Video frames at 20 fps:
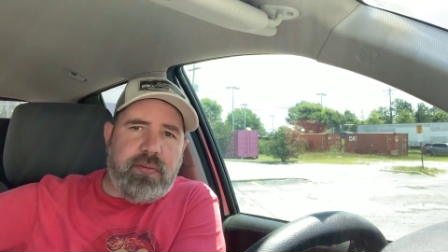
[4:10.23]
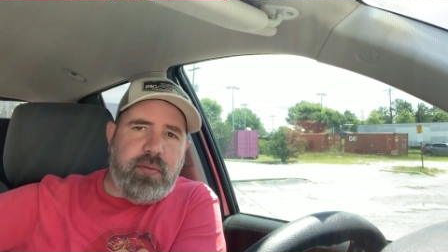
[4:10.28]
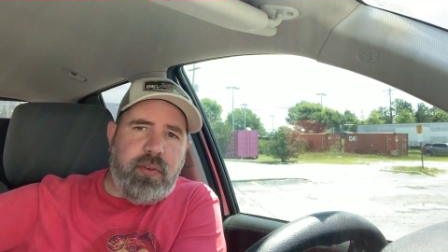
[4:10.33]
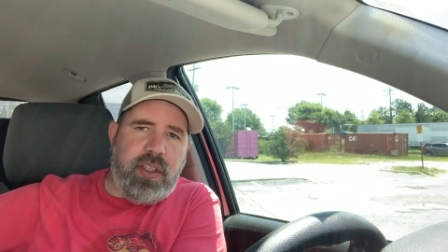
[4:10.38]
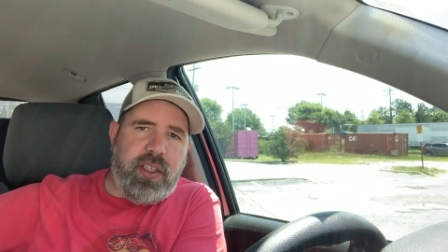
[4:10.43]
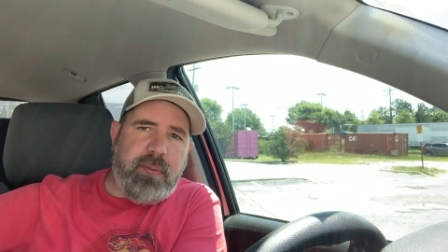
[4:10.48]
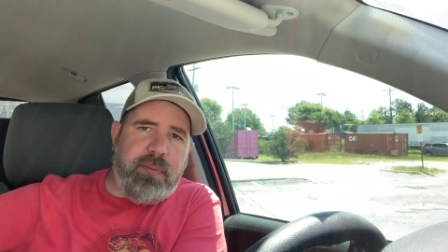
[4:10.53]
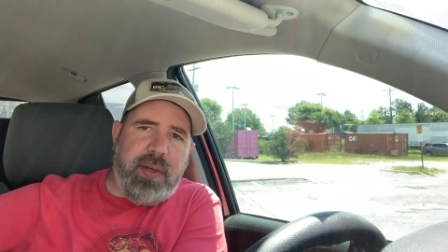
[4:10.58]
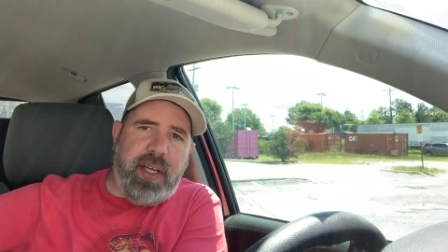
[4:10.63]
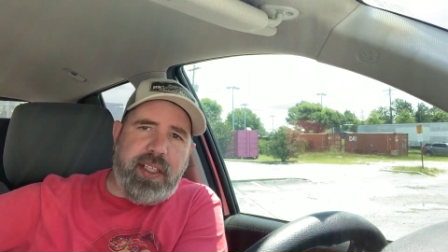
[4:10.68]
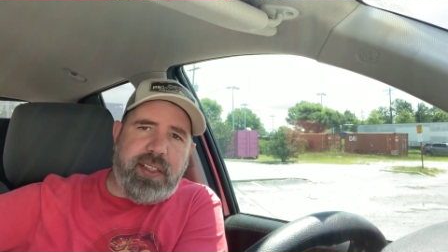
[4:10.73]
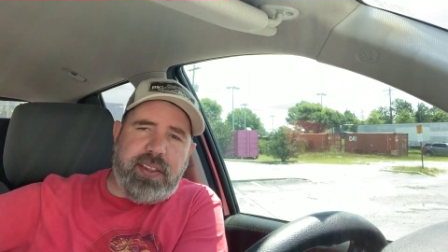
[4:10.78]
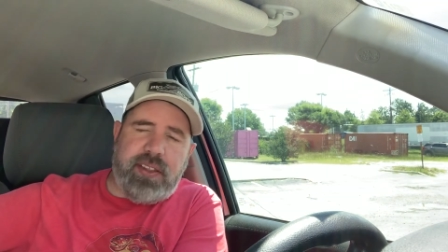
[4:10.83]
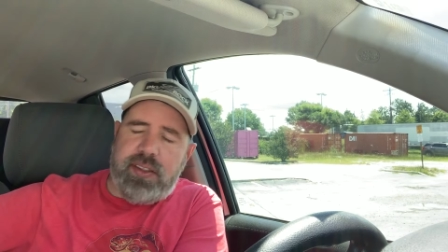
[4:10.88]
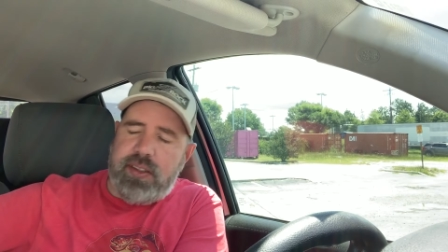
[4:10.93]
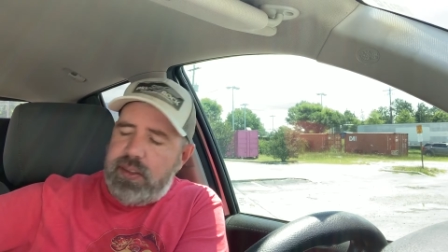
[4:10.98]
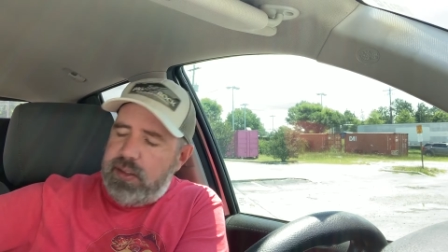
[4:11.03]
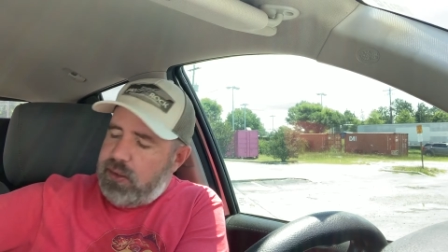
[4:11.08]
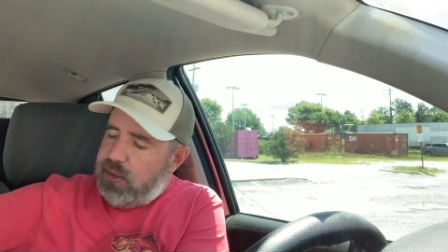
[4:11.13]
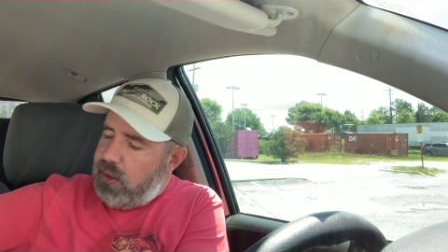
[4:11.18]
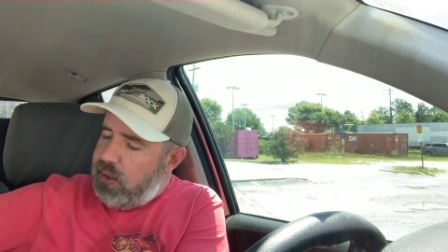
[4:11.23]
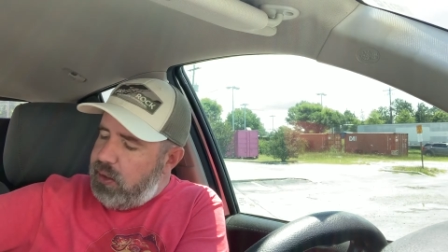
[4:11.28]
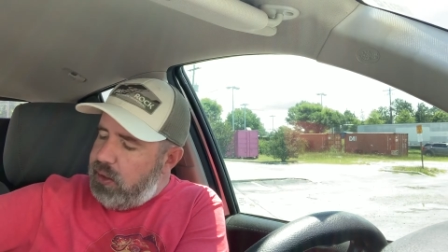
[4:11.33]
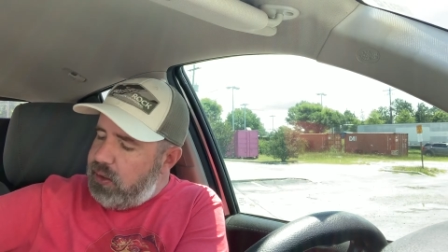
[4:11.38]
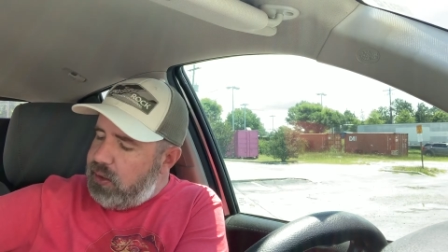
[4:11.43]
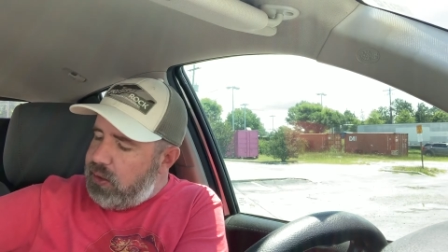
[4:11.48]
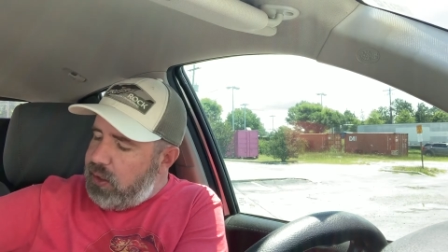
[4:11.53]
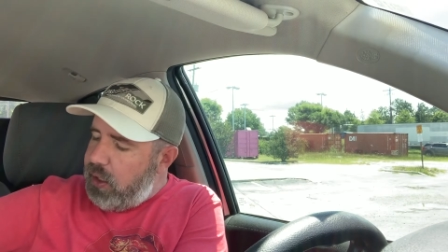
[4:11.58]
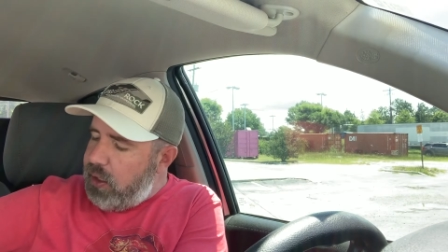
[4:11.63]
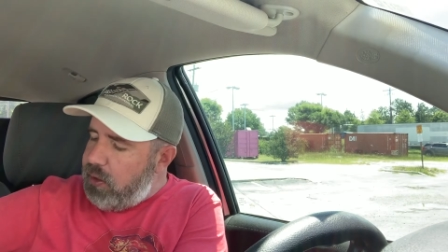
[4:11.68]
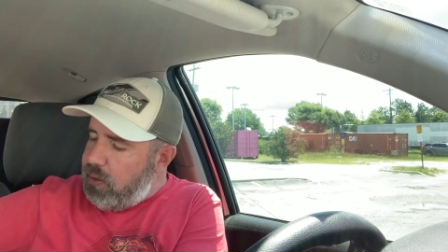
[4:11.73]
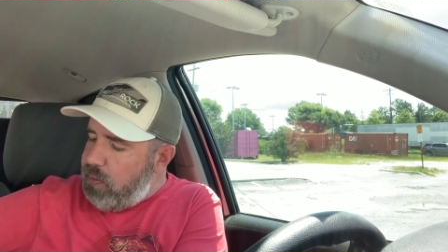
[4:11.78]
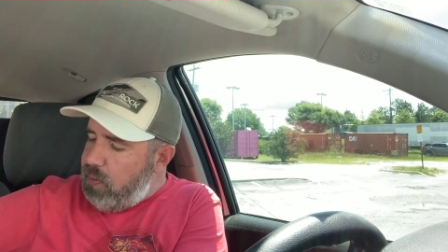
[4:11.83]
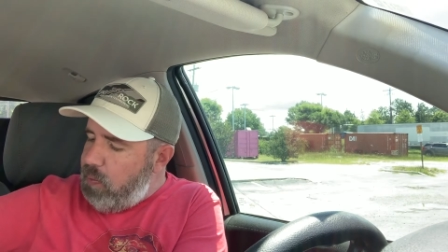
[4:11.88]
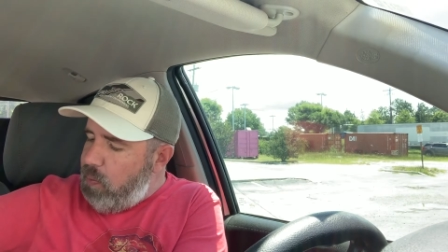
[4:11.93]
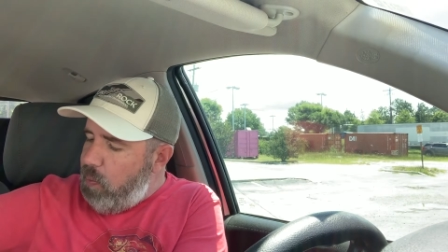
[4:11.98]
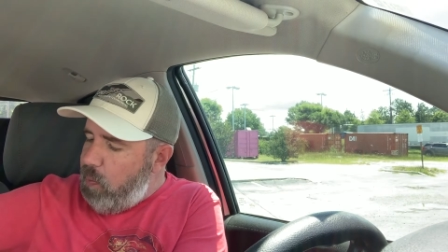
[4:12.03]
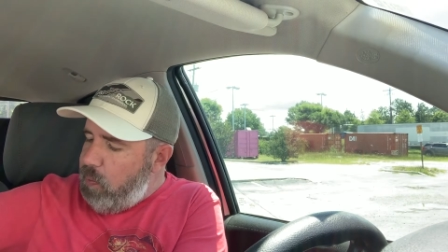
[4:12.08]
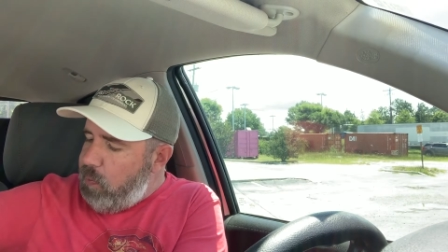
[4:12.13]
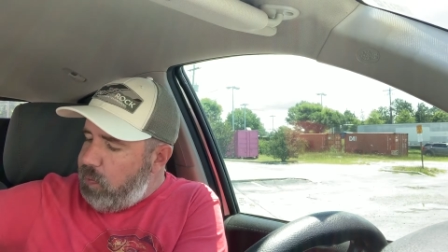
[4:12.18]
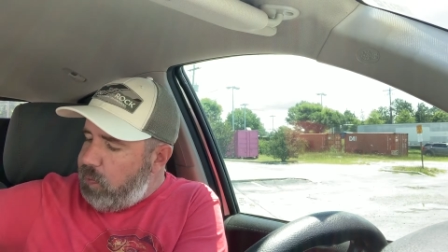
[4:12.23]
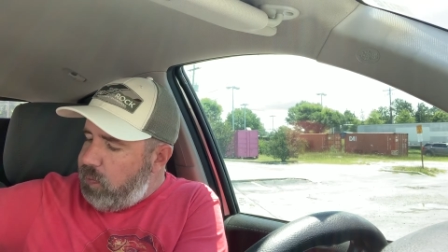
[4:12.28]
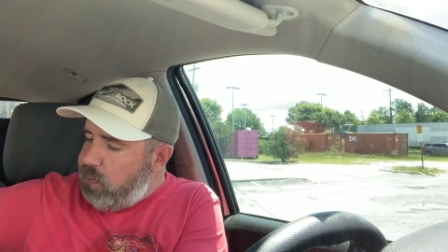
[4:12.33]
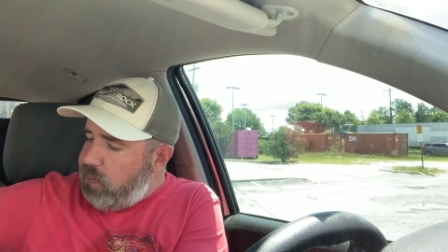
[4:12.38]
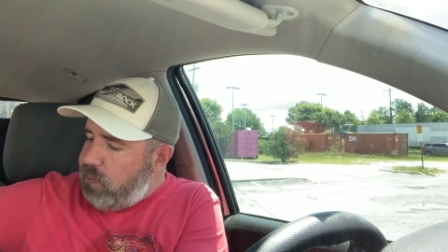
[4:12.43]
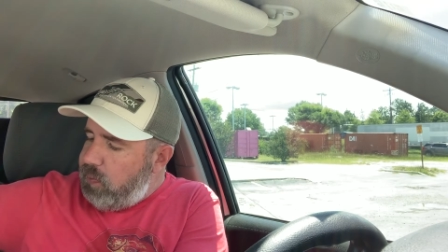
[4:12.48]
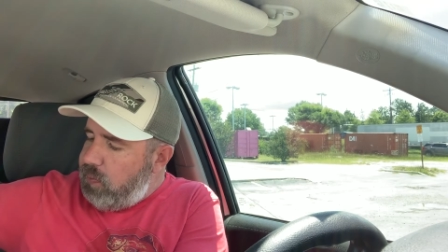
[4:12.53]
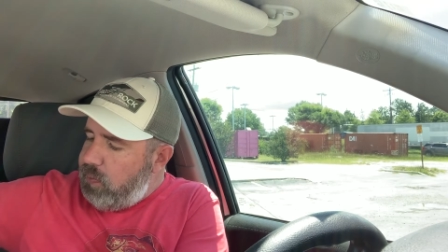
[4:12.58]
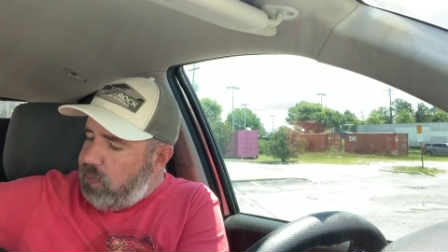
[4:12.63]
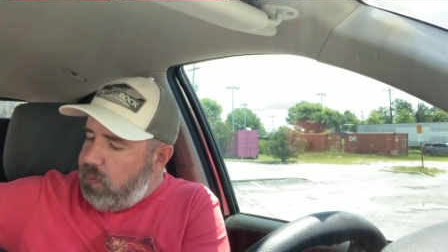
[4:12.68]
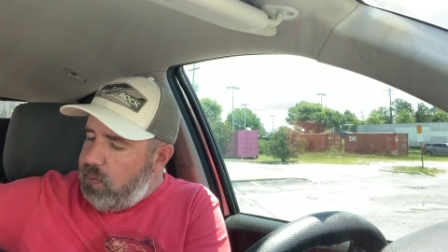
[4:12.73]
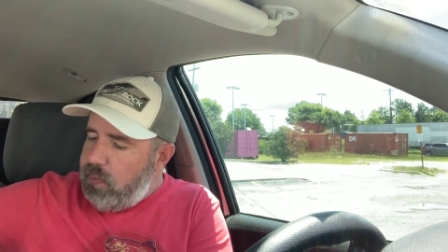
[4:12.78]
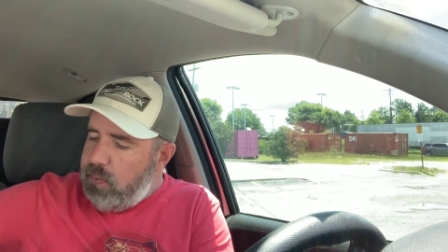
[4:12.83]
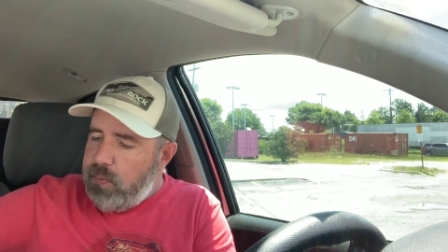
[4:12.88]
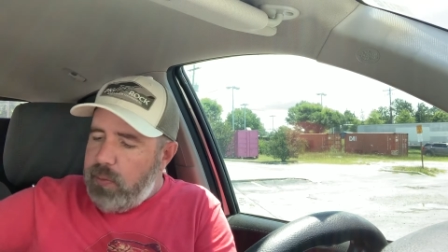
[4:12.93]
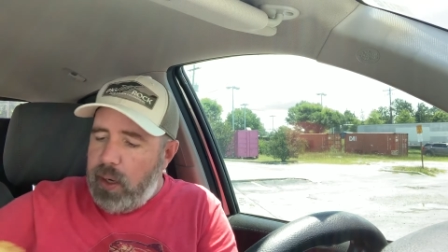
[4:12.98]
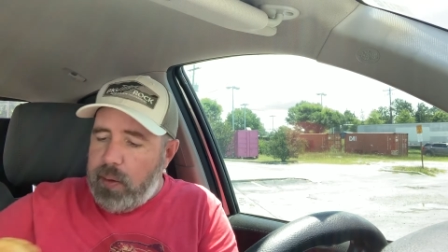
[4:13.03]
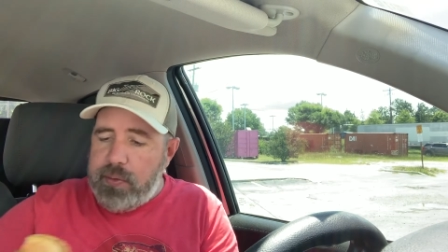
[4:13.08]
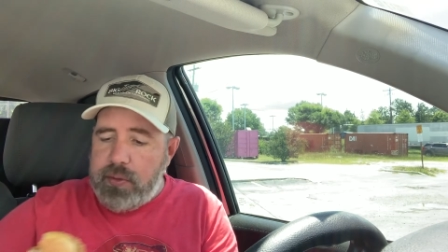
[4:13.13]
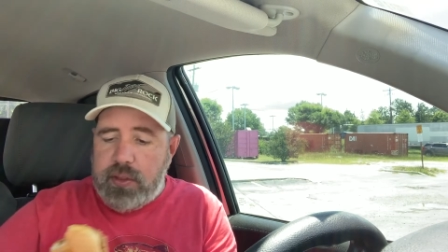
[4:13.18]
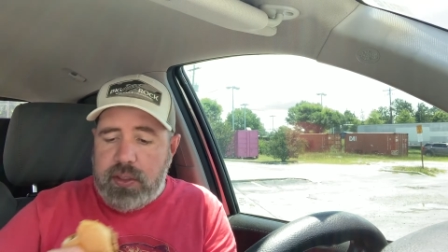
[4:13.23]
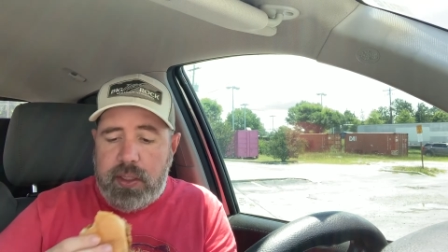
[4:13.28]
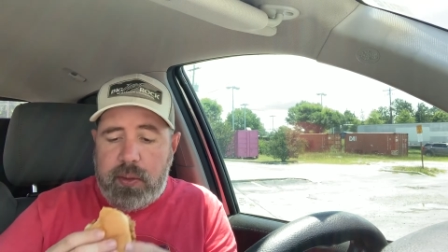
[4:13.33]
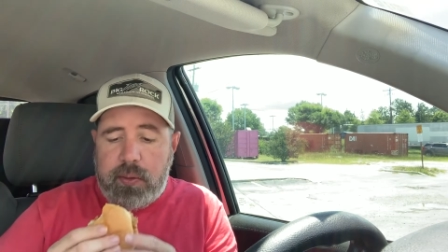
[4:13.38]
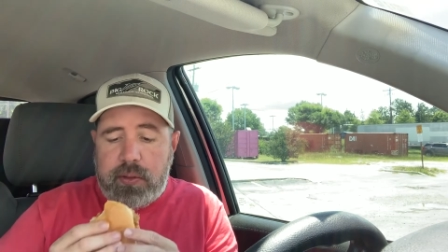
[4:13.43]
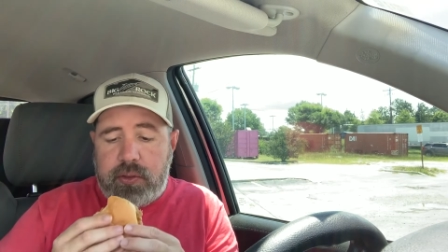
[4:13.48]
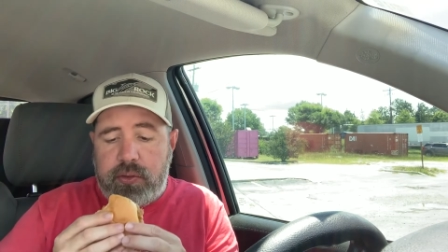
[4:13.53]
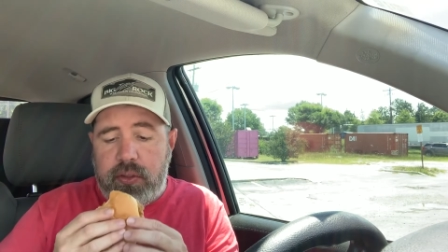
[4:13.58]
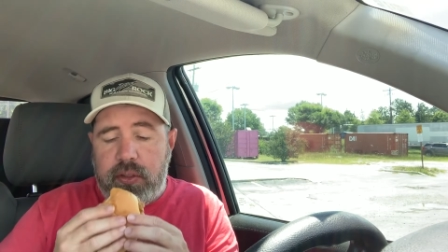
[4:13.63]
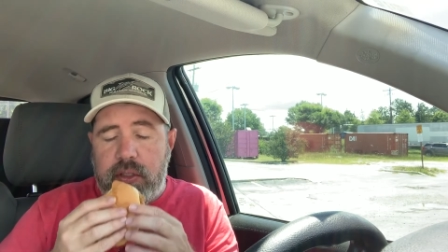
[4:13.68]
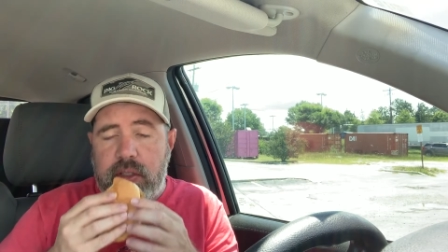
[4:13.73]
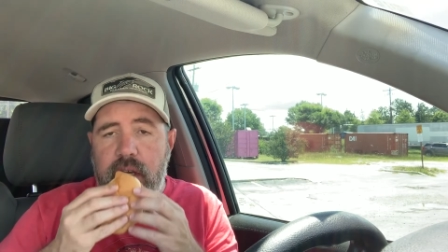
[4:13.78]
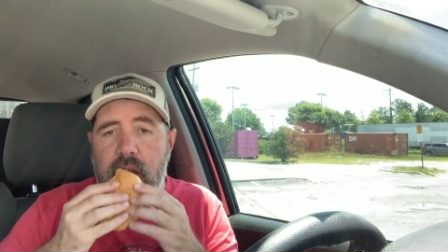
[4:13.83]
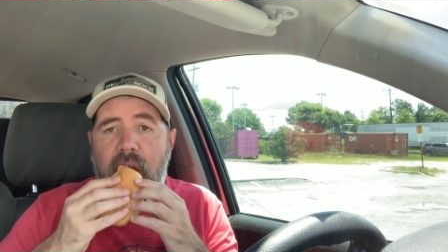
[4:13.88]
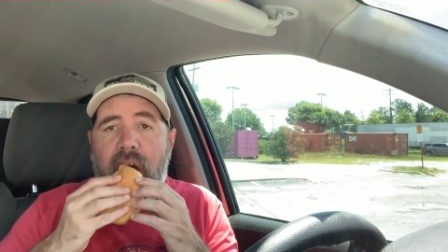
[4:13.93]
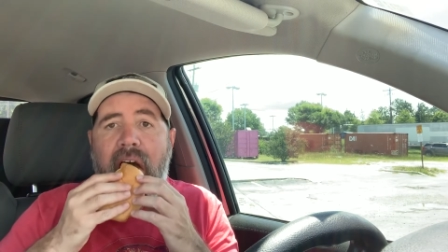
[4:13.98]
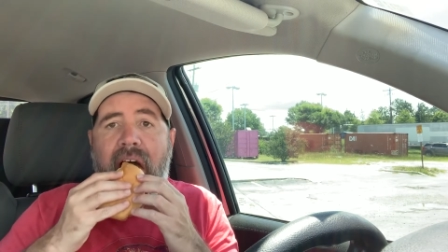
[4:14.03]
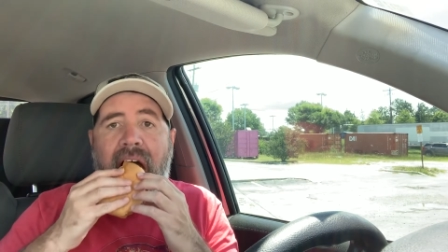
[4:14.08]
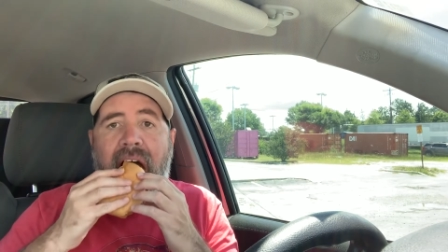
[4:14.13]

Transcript: One of the best in this in this state. Barbecue sandwich, really good.